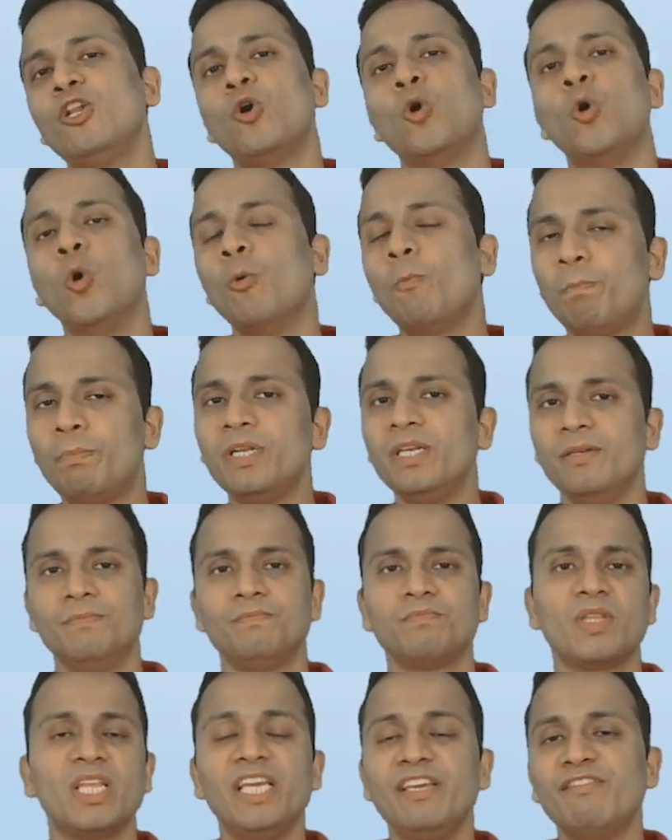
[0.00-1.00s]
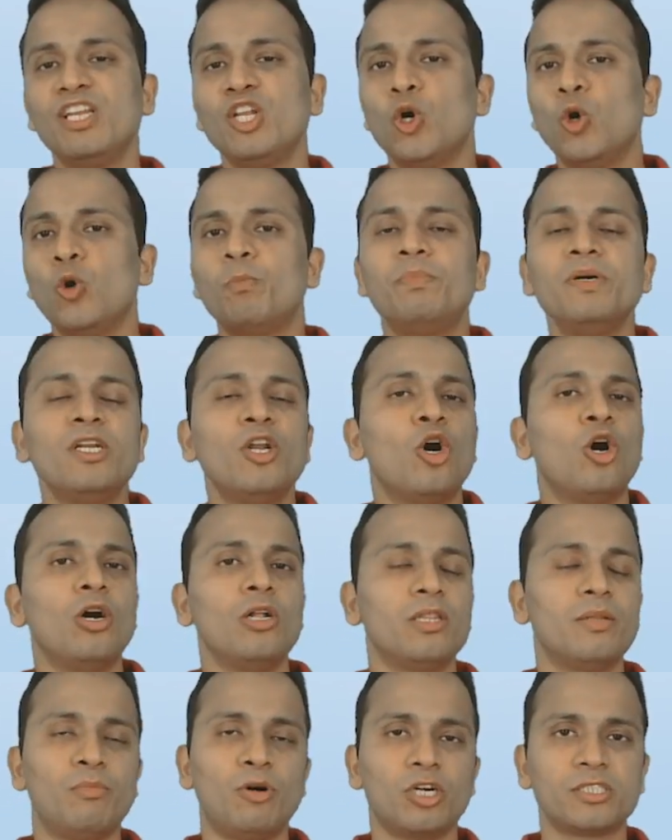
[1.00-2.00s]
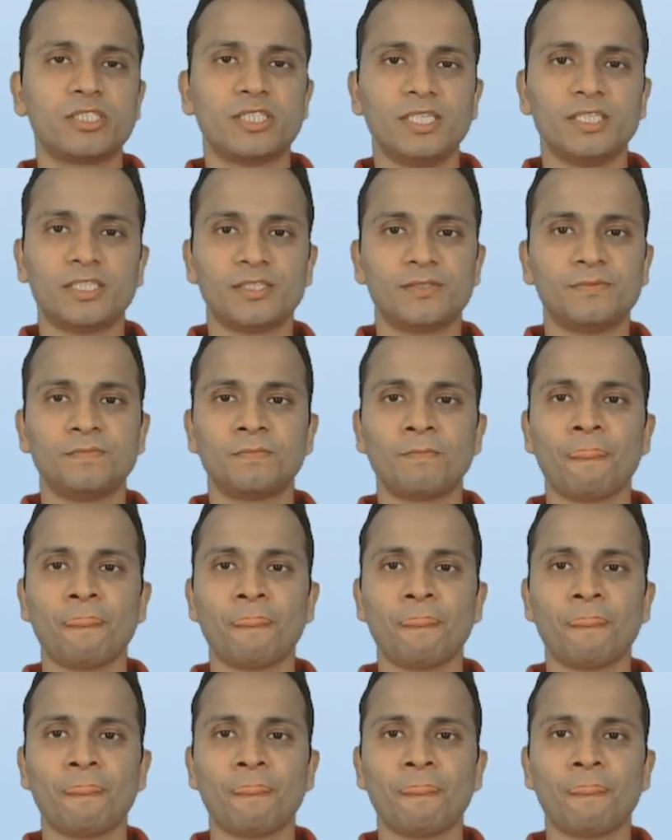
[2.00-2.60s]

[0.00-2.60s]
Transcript: open all the boxes.